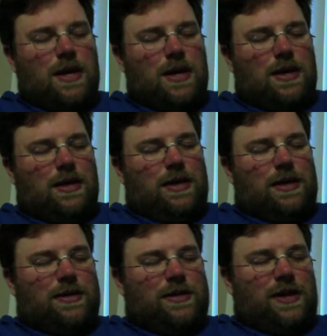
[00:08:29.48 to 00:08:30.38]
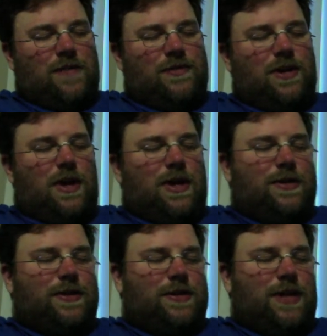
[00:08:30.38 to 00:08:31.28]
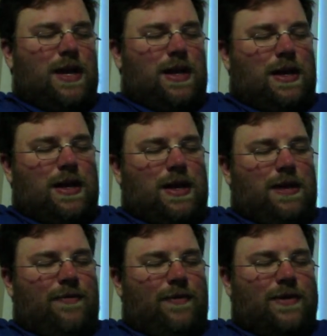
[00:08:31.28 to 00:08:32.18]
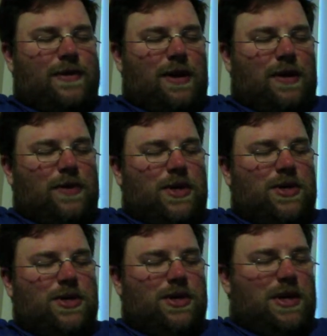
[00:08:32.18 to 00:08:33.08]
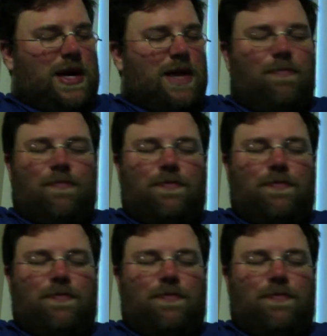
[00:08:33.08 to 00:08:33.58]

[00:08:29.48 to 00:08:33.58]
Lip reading: is Jeff Johns' JLA first arc, which I